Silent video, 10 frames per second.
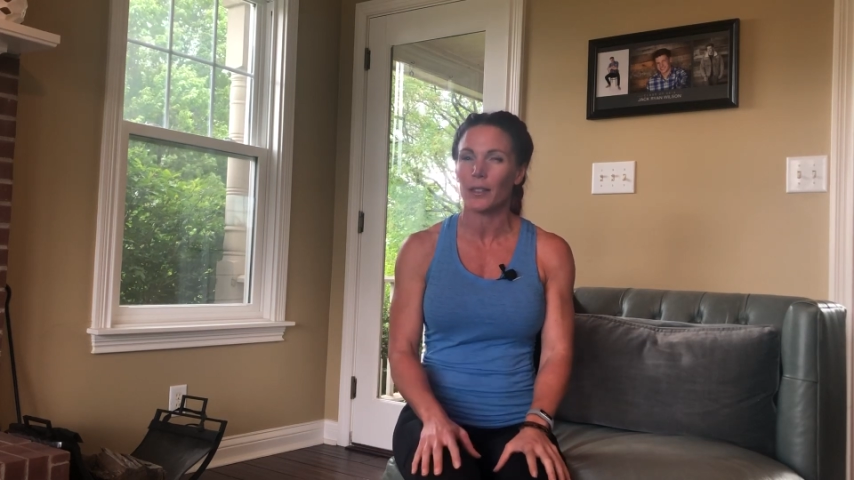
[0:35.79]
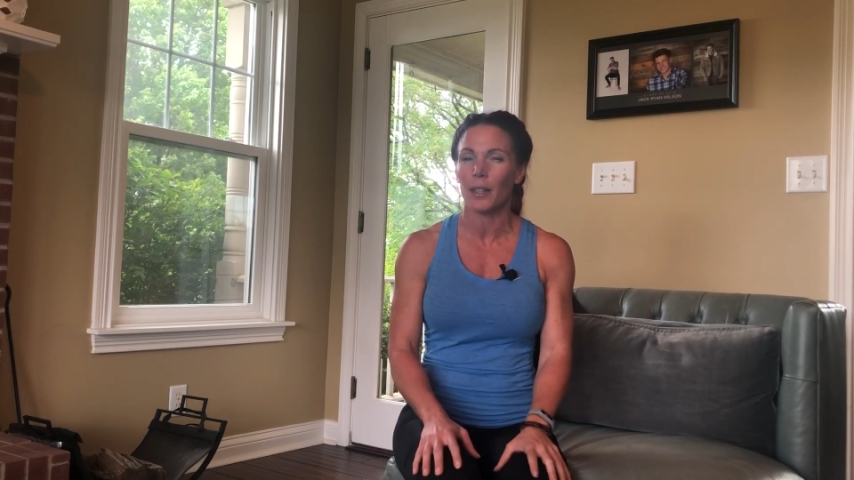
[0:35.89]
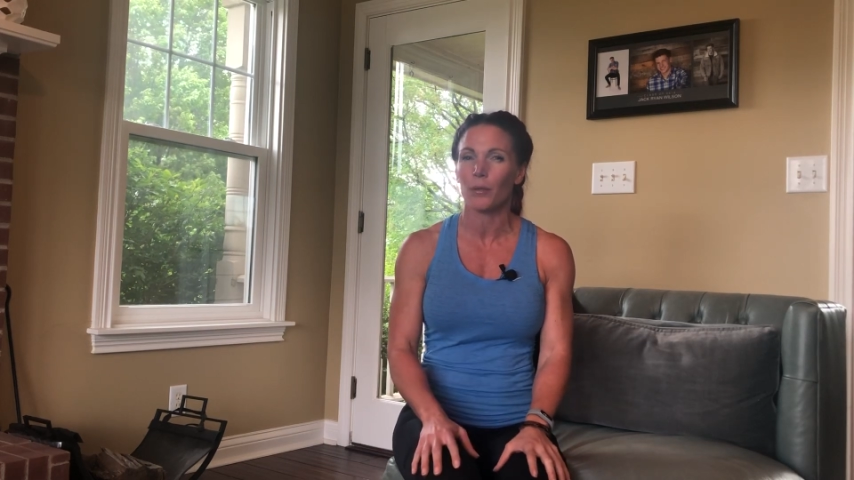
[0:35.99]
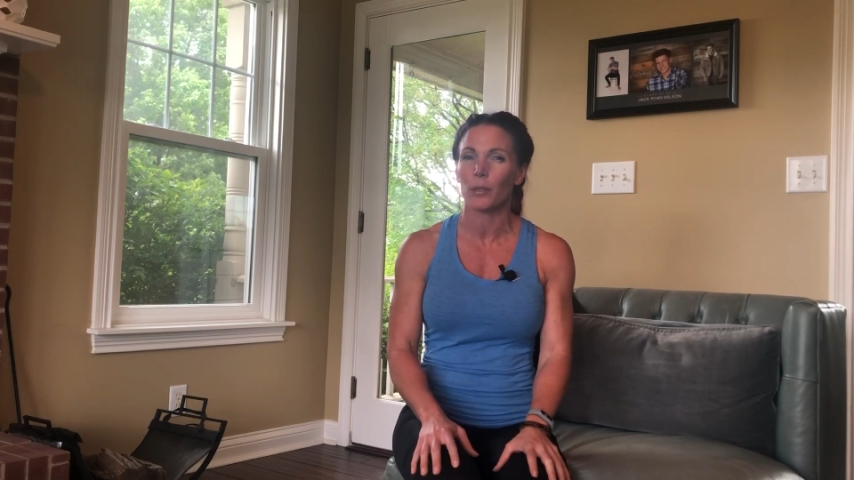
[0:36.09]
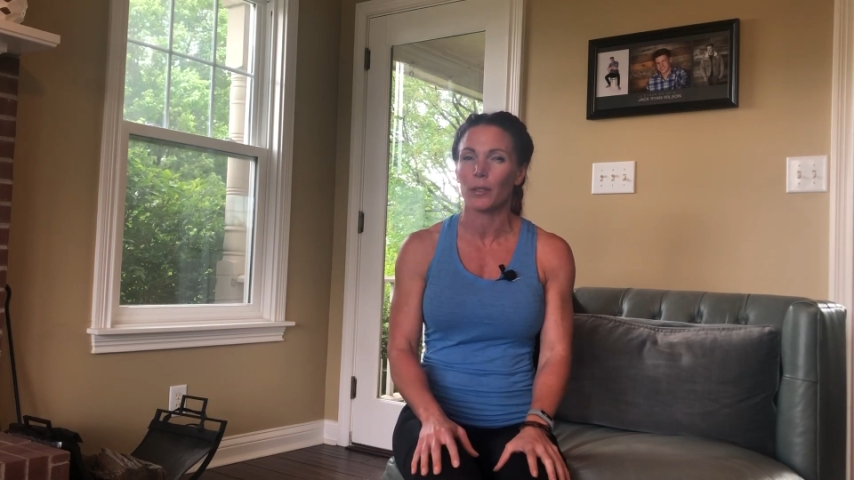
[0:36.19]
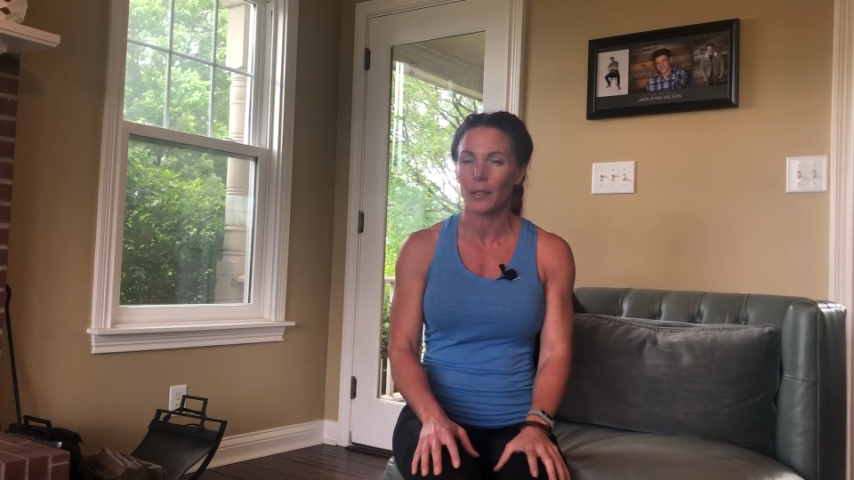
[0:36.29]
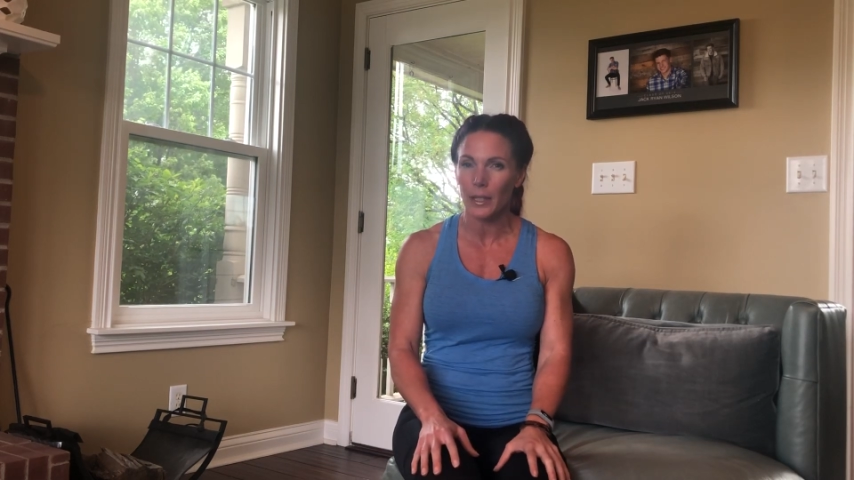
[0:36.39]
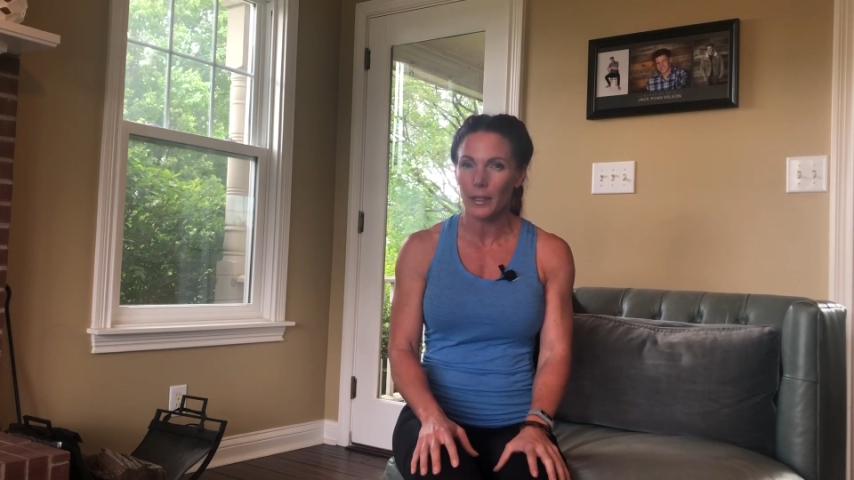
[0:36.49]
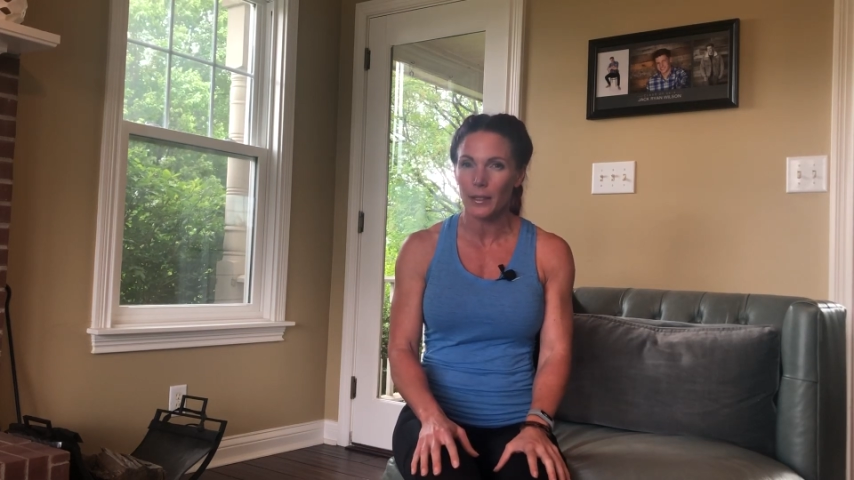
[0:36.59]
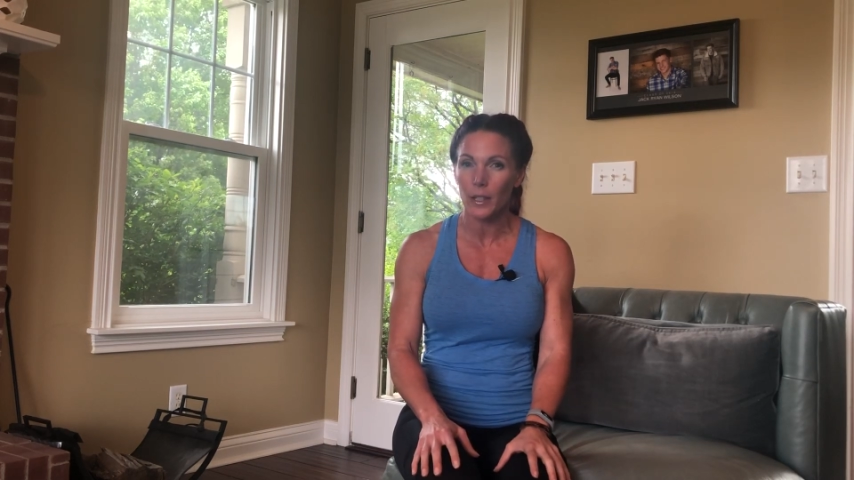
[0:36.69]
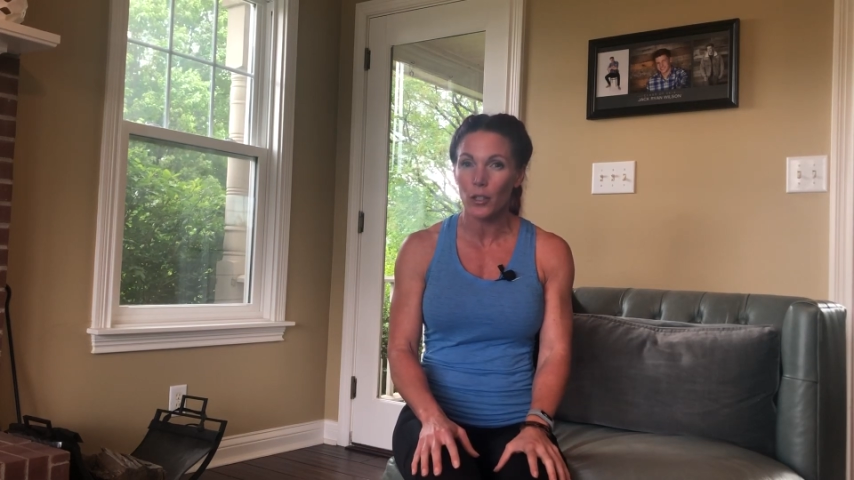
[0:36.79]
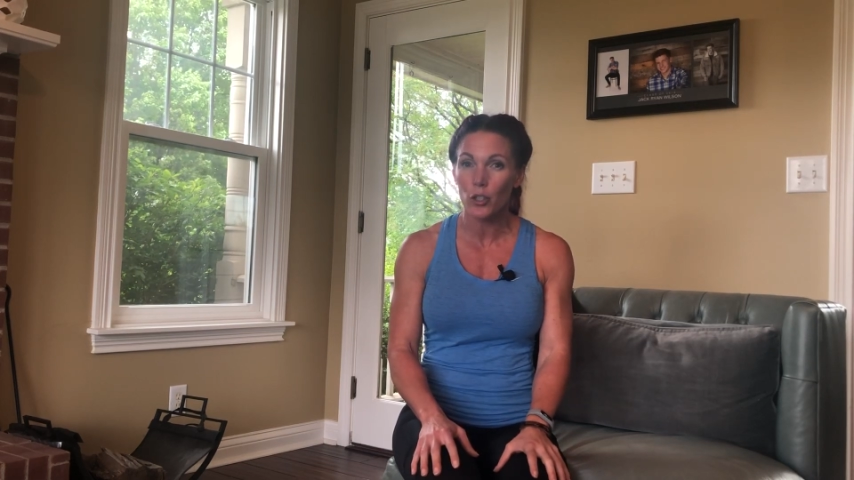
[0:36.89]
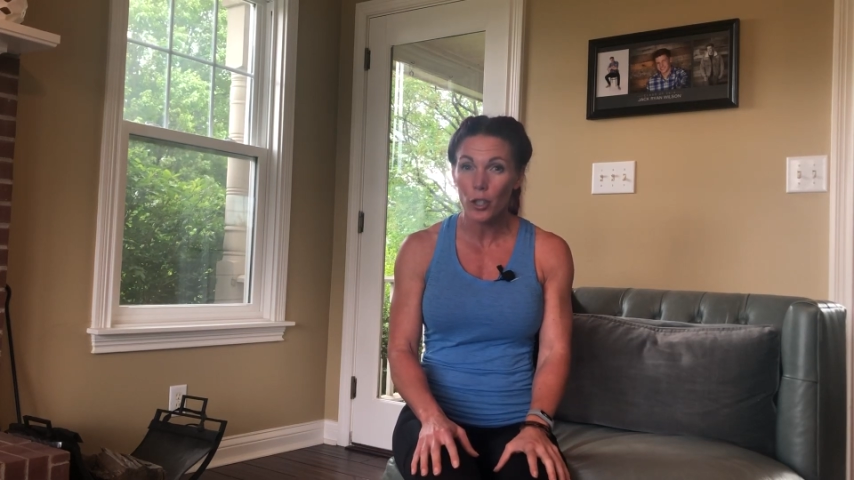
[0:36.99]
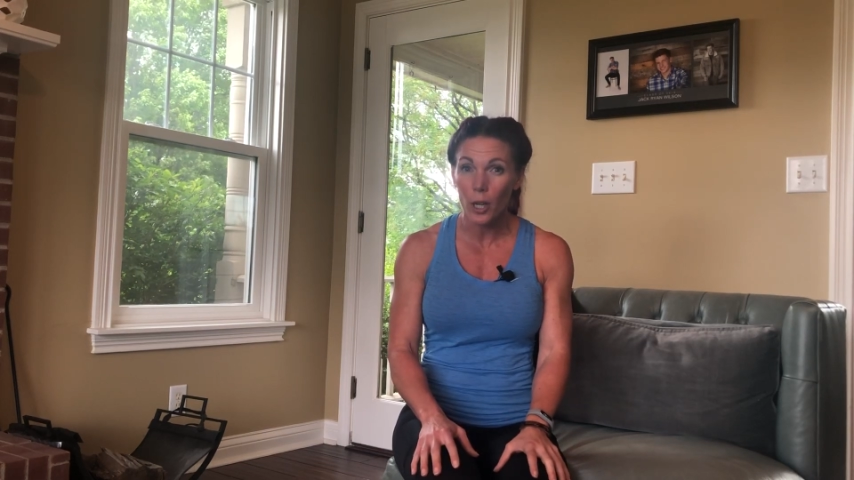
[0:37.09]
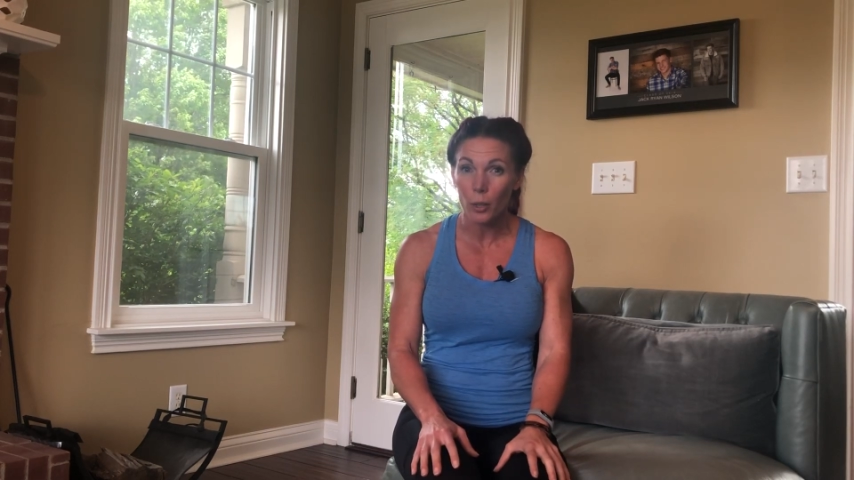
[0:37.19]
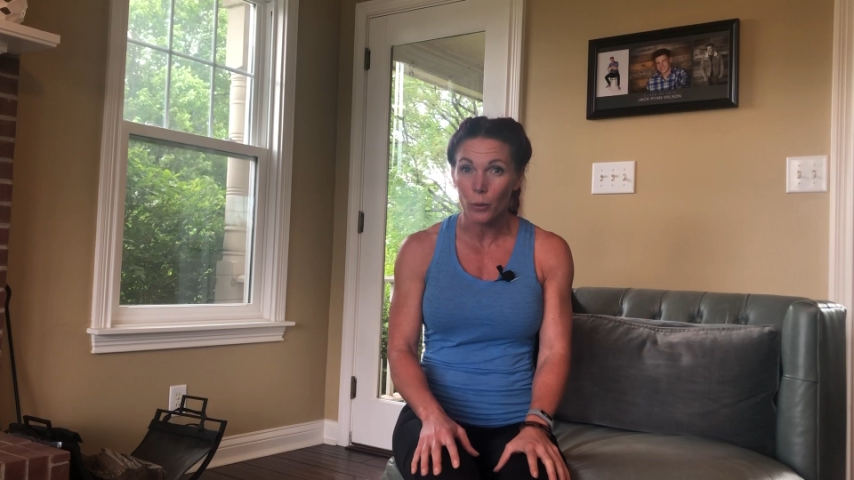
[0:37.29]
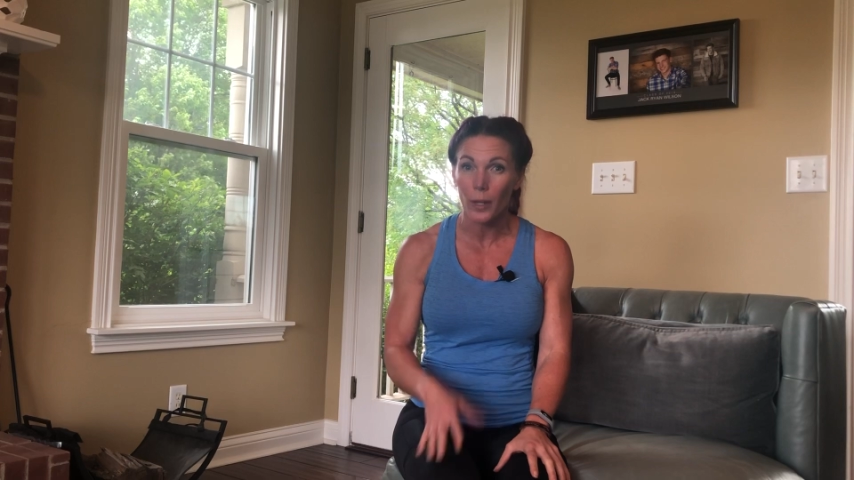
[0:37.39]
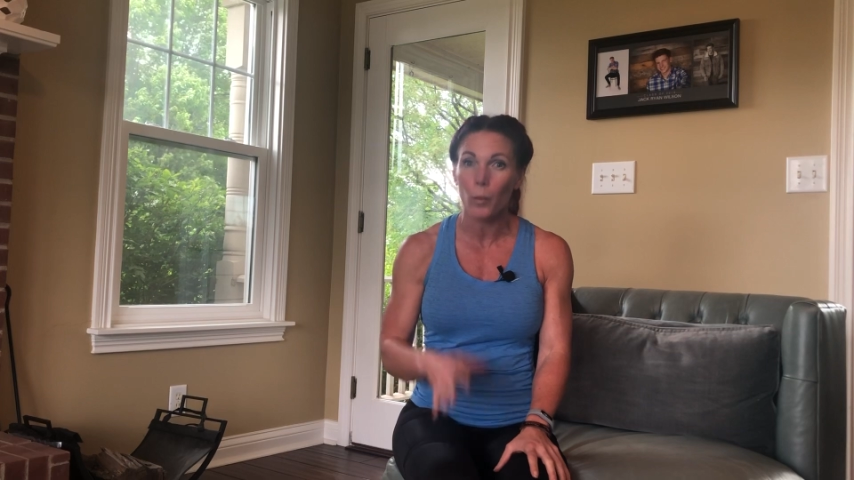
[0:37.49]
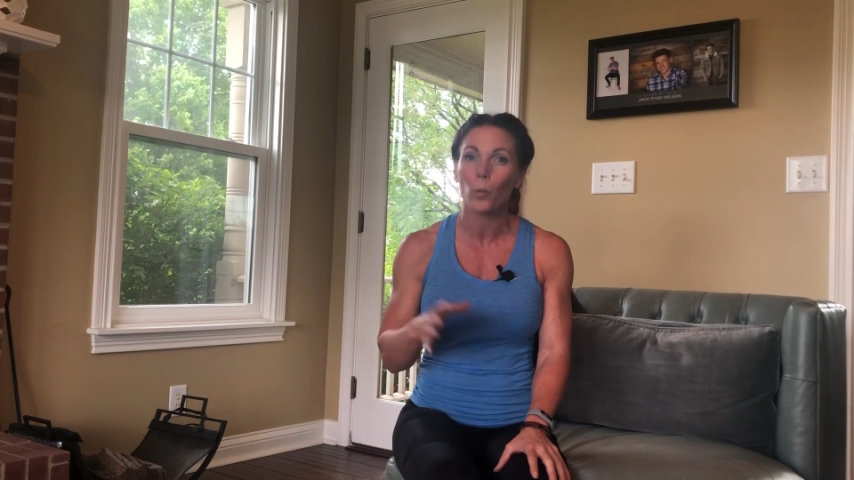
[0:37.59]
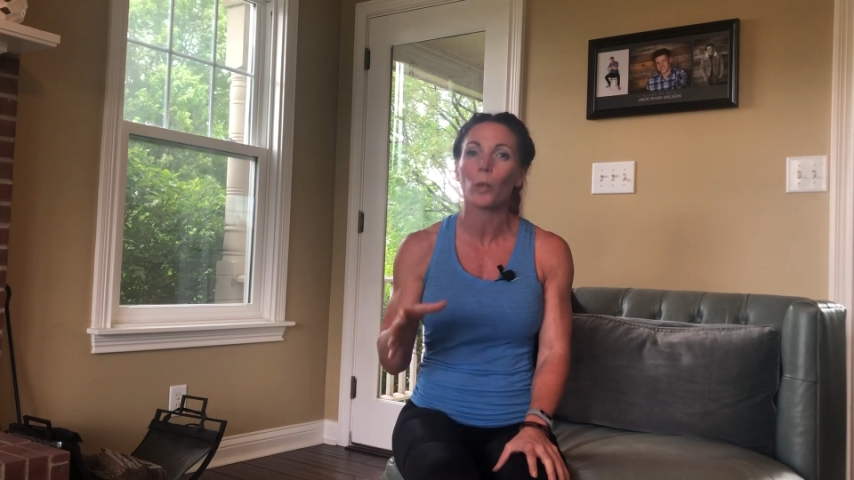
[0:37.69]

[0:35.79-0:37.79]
several studies that show that